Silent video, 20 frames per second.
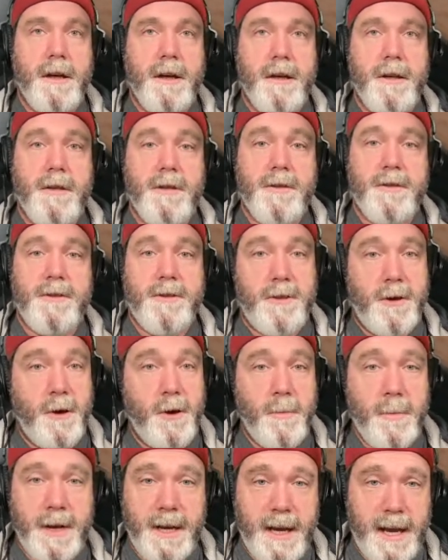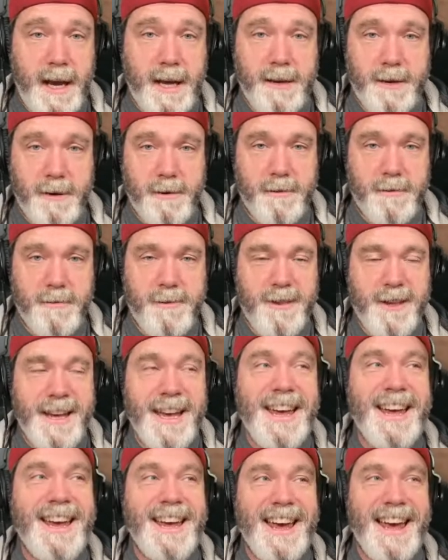so many editors
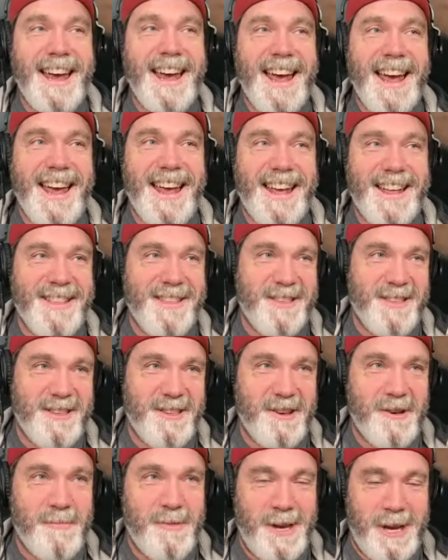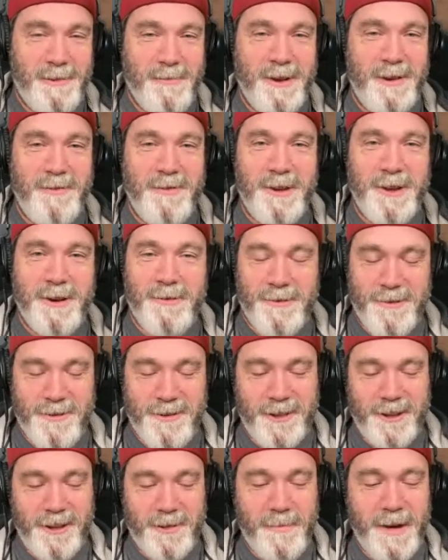and so many reviewers
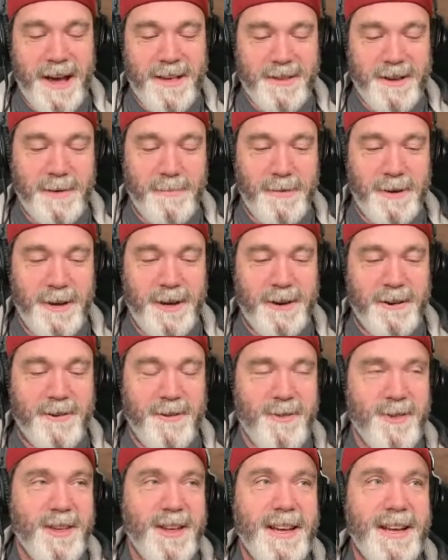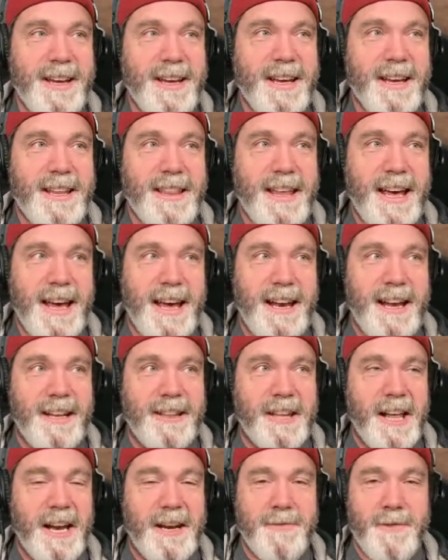these past couple of years that a
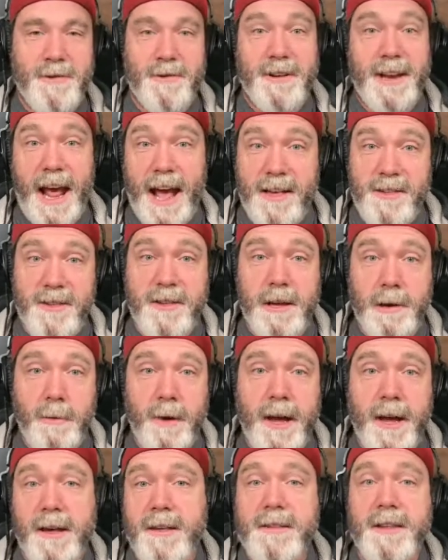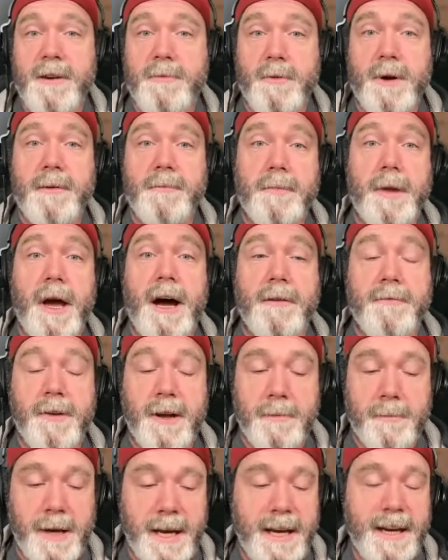lot of their nasty ways have rubbed off
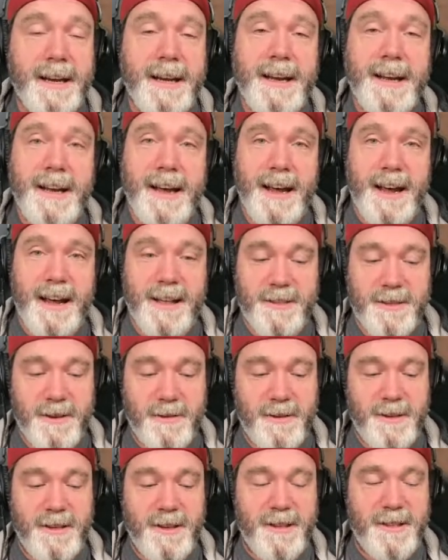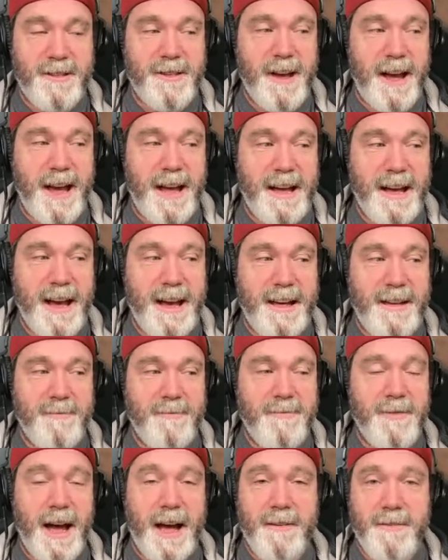on me. And so I
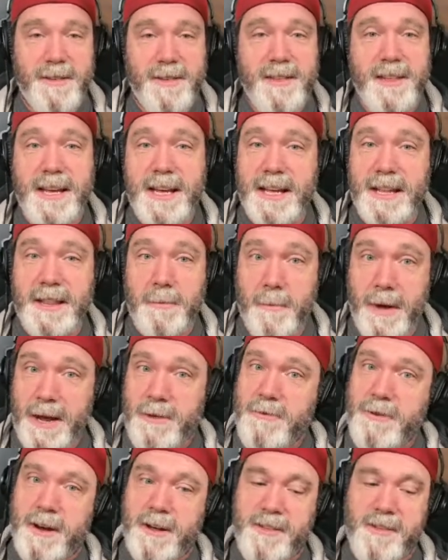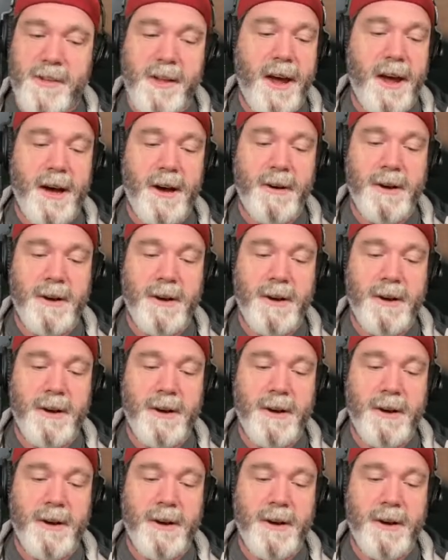see the matrix now in